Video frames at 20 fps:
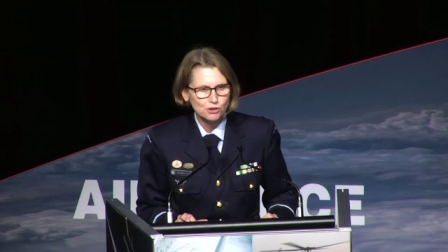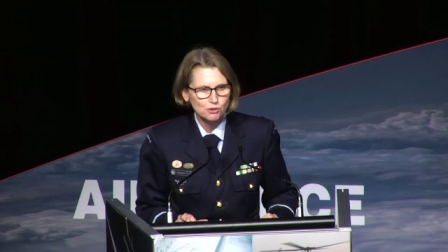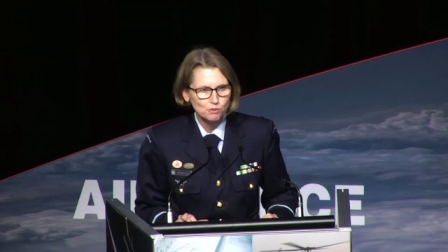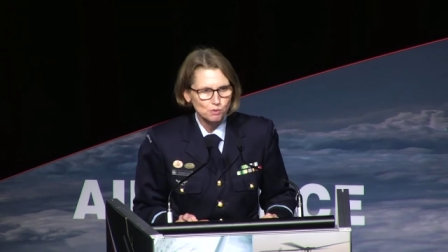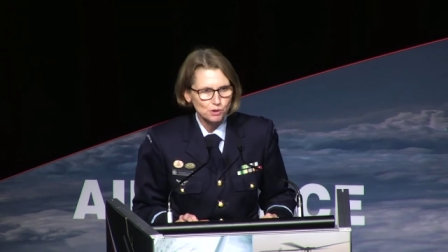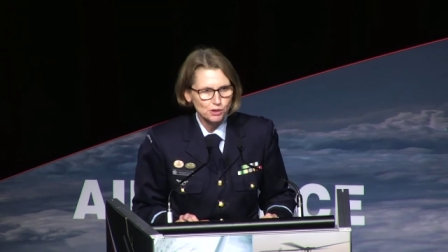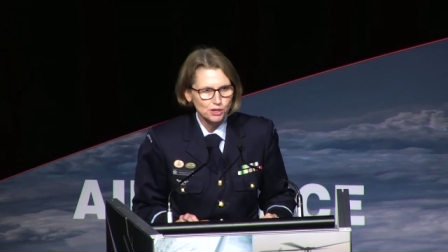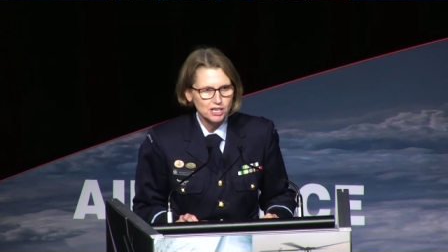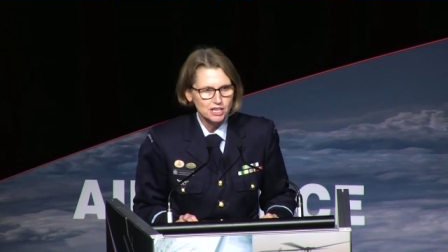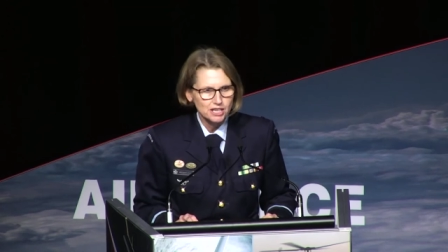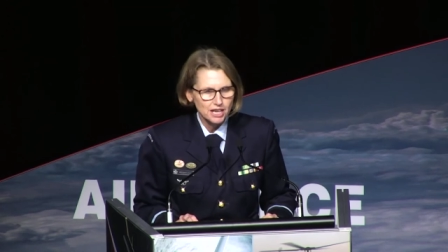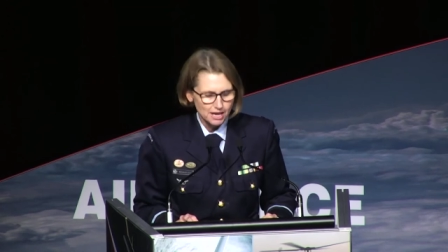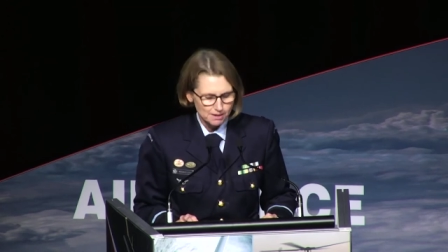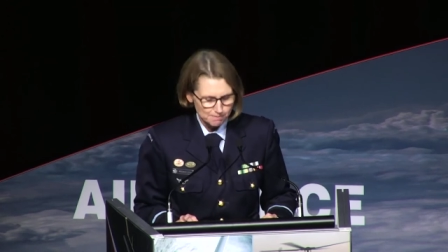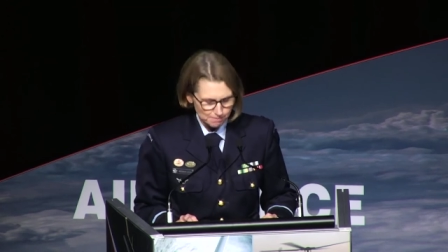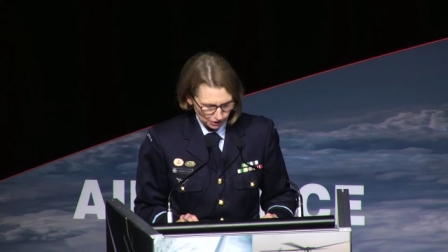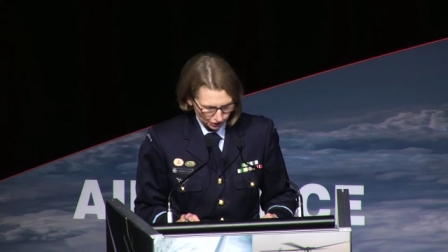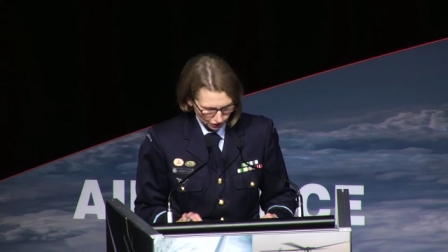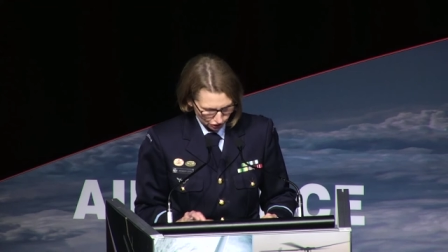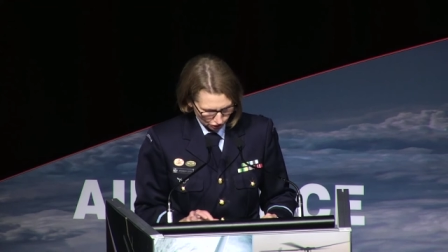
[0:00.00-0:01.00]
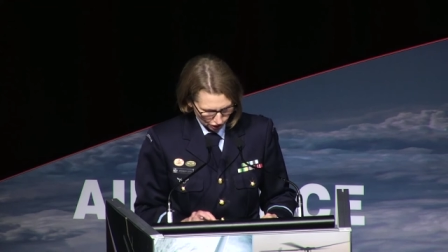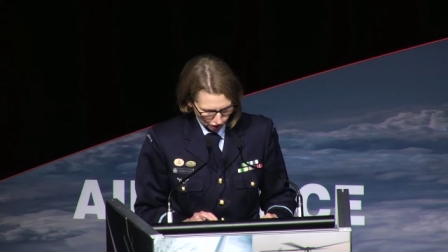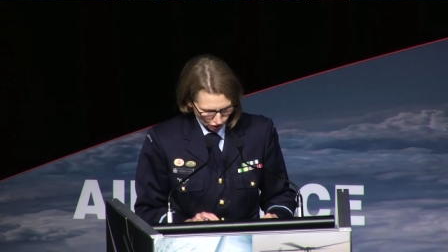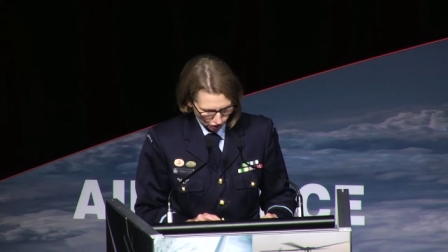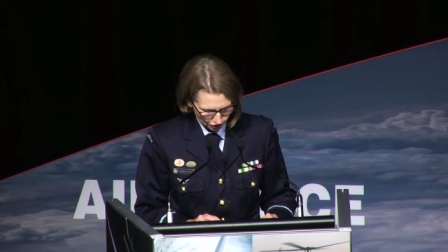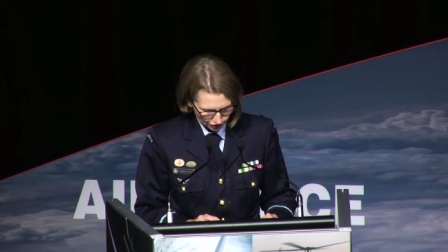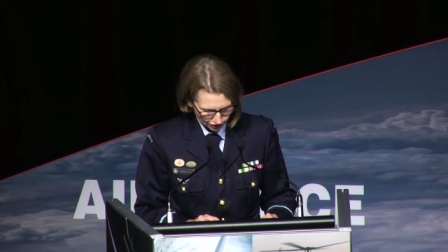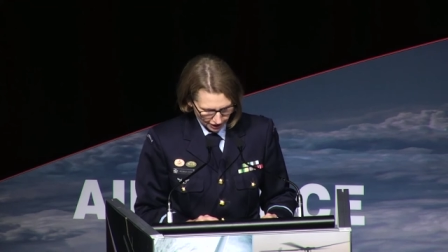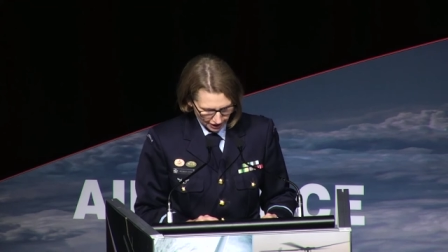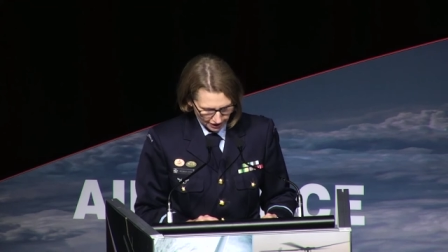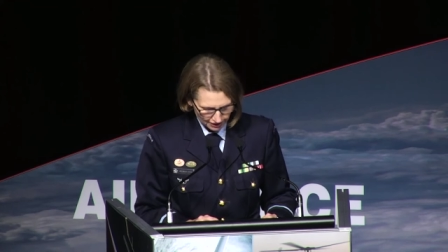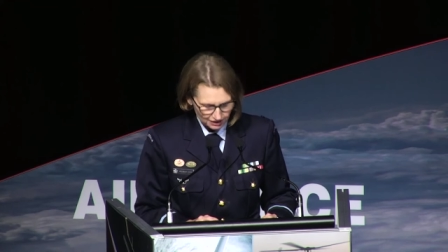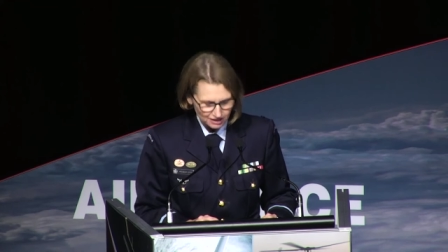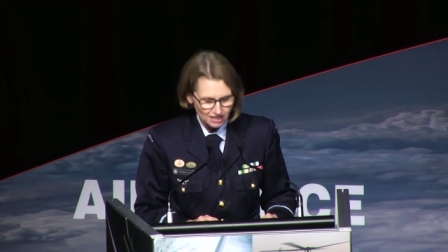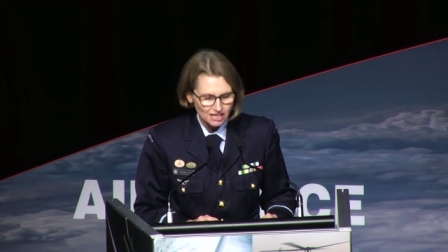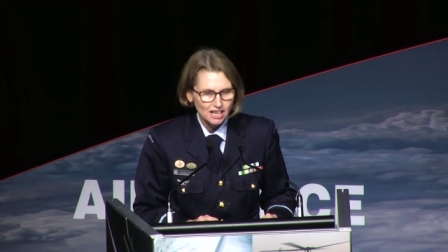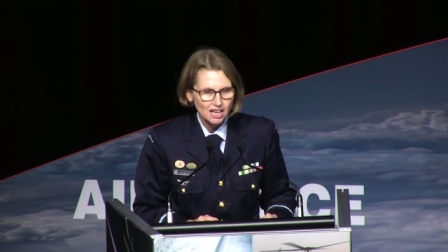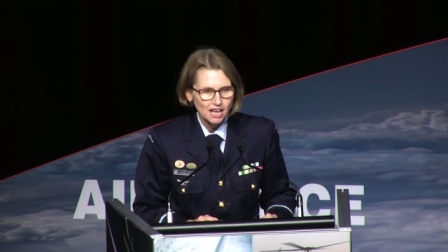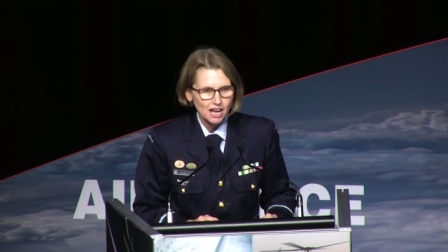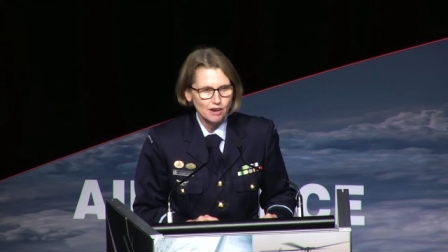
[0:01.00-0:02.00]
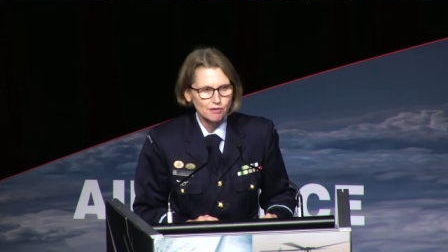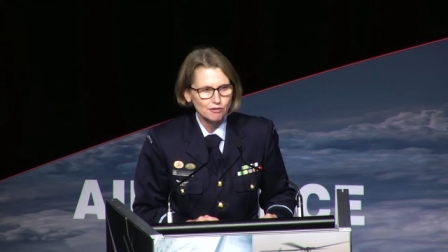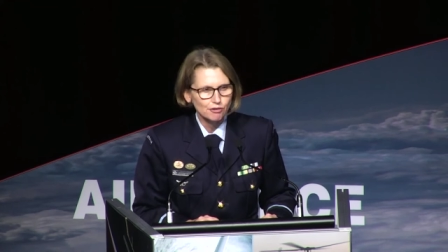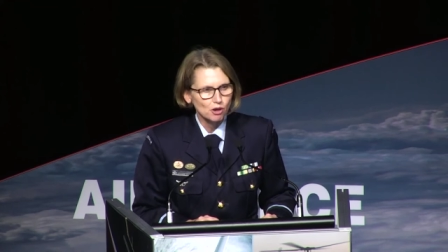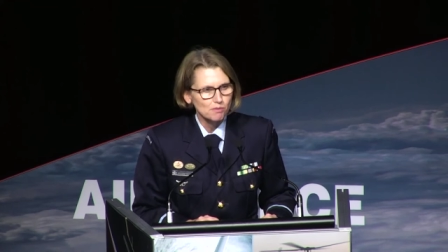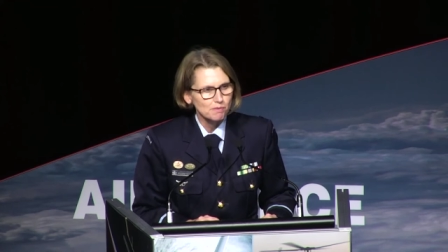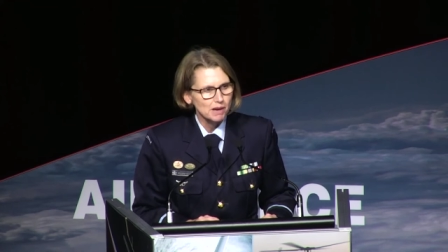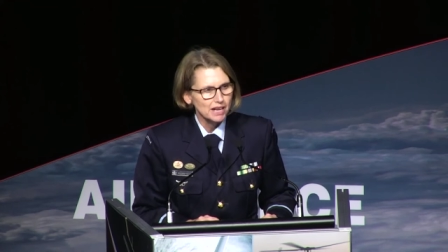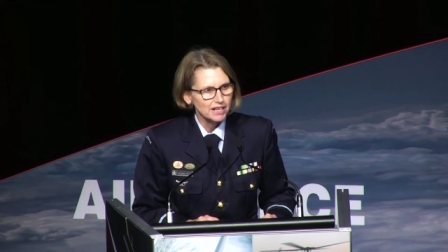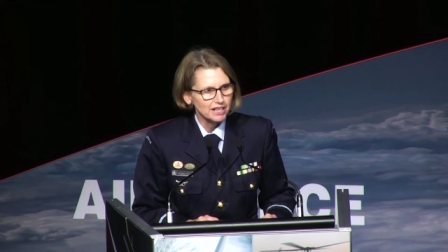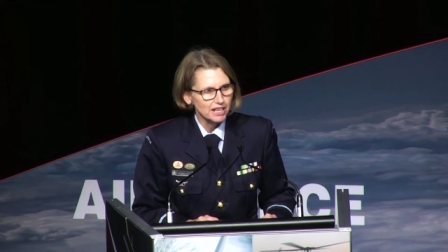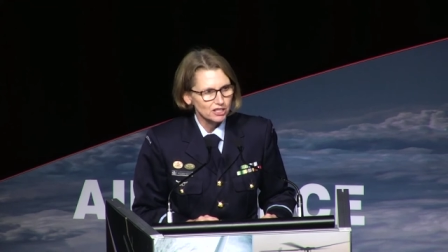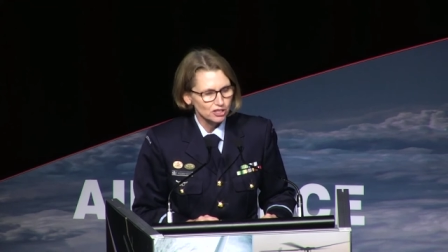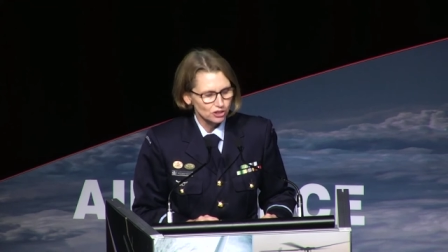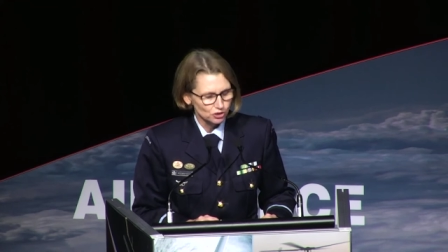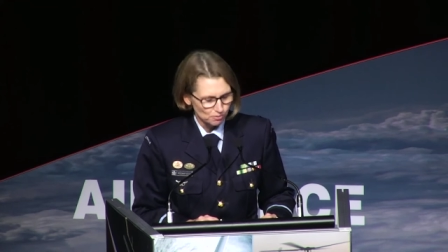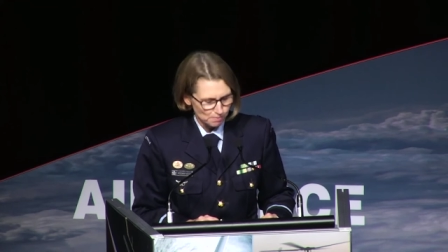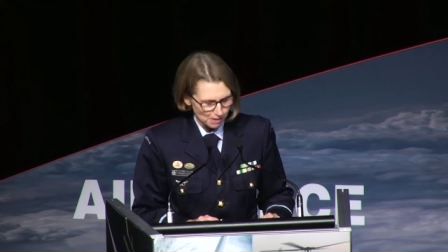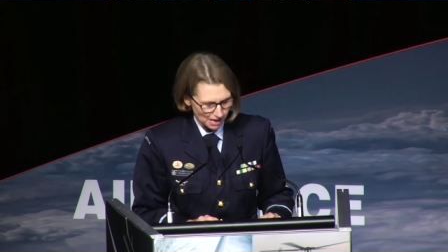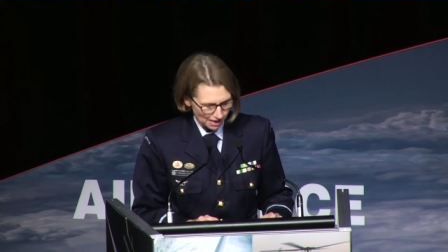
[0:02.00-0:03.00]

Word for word: within a military context and from a national power